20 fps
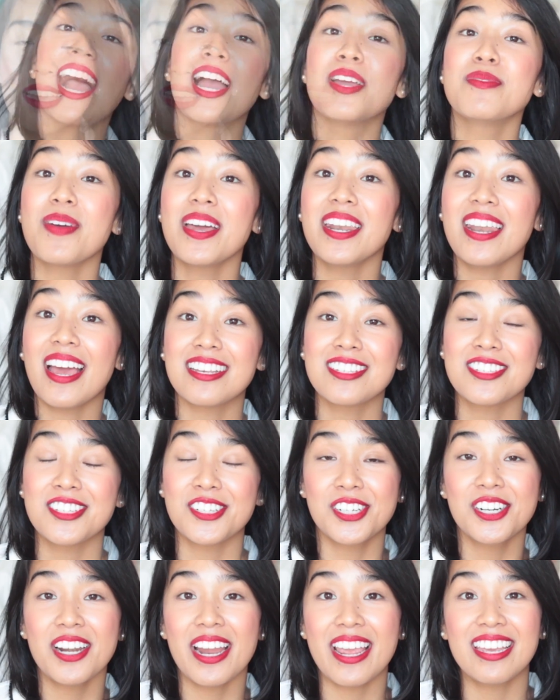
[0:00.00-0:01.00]
I met
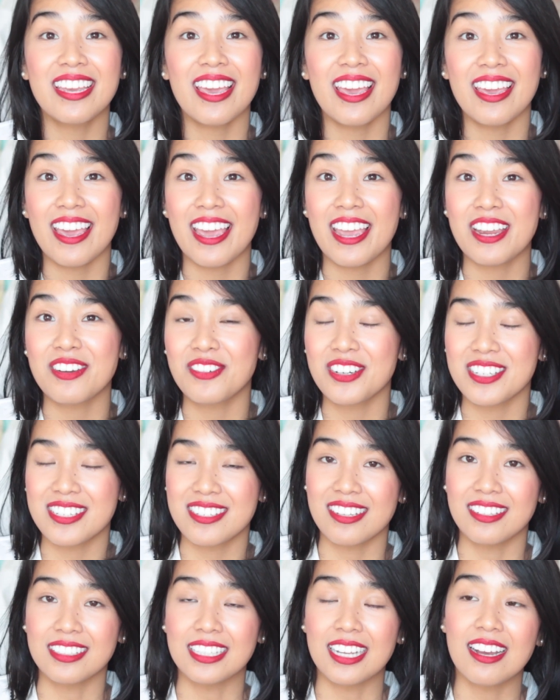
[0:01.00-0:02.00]
Esther, aka
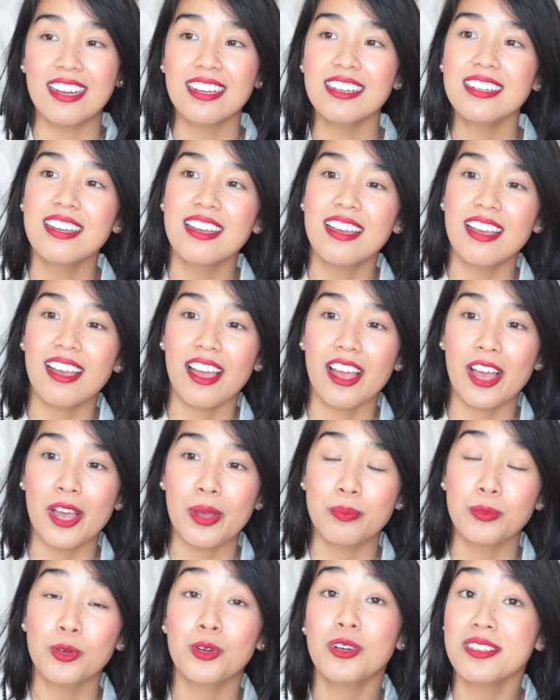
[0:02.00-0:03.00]
Rasilla,
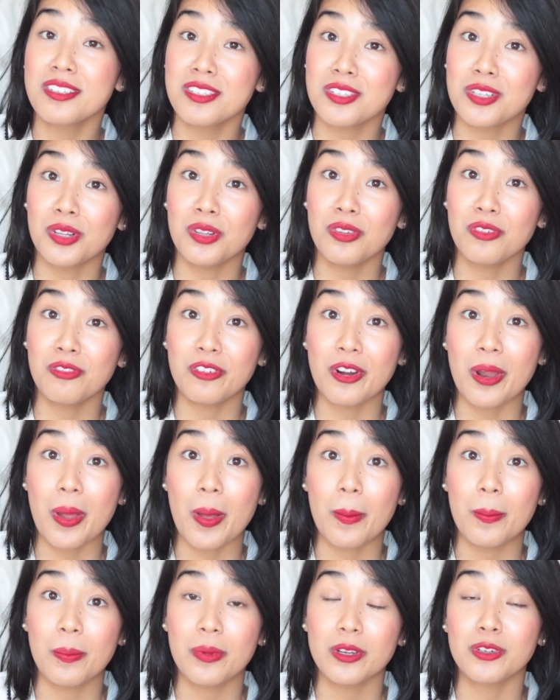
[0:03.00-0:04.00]
um, Crystal
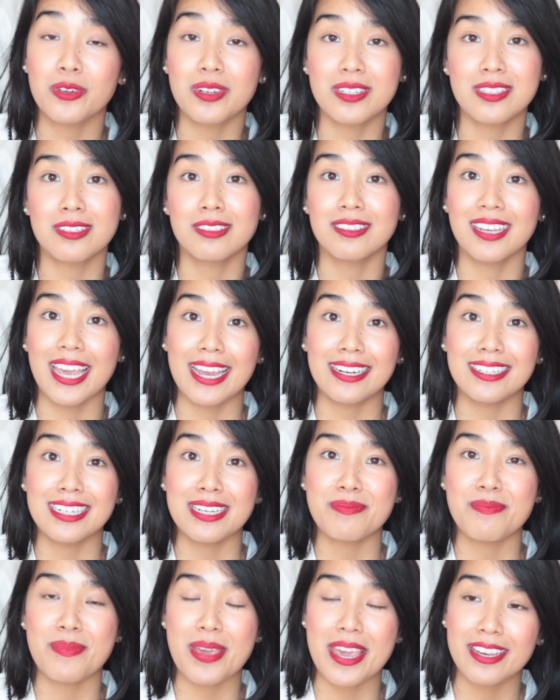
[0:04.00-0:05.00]
from Crystal
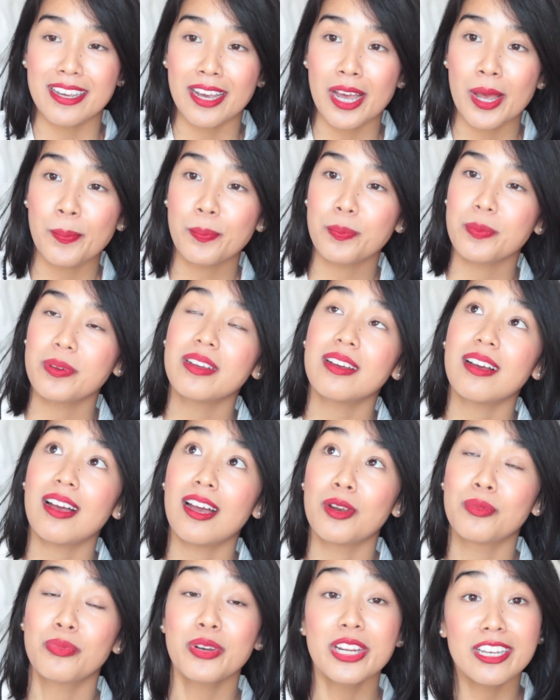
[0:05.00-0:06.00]
Candy Makeup,
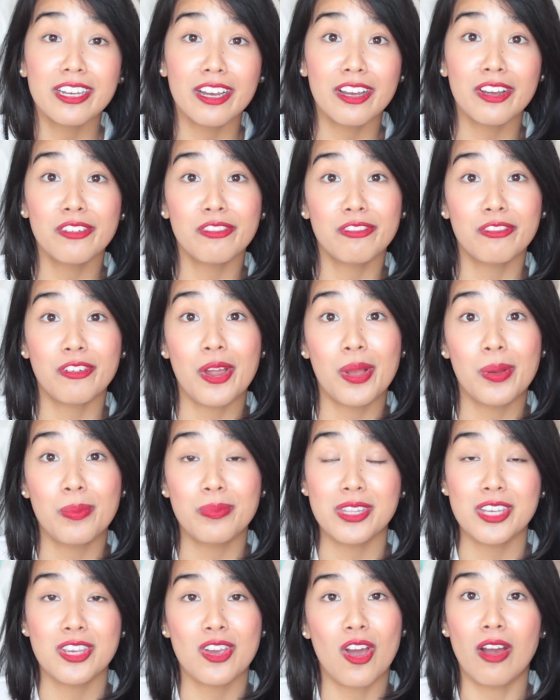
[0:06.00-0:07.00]
uh, Rika from
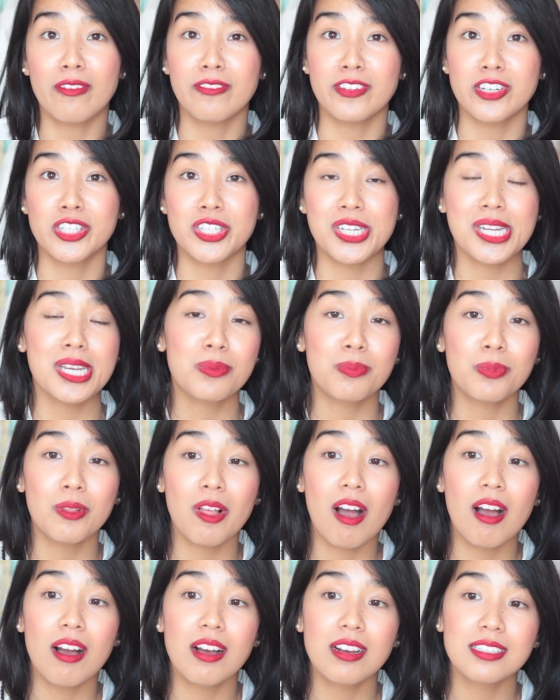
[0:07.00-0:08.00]
the Office Chic
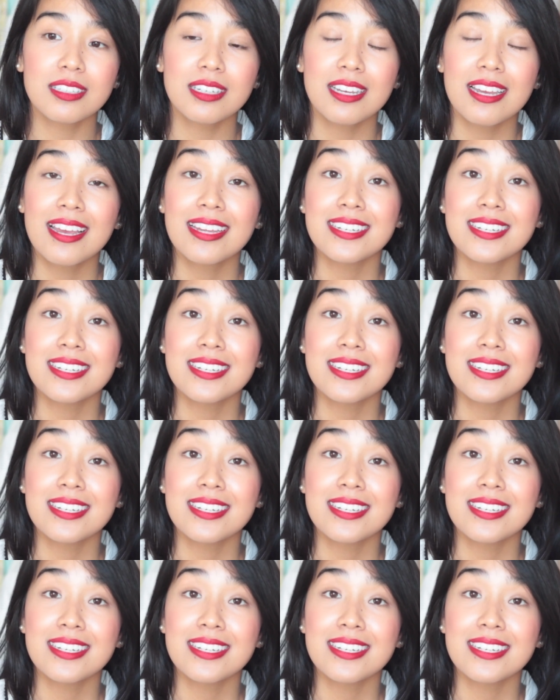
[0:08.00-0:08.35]
blog,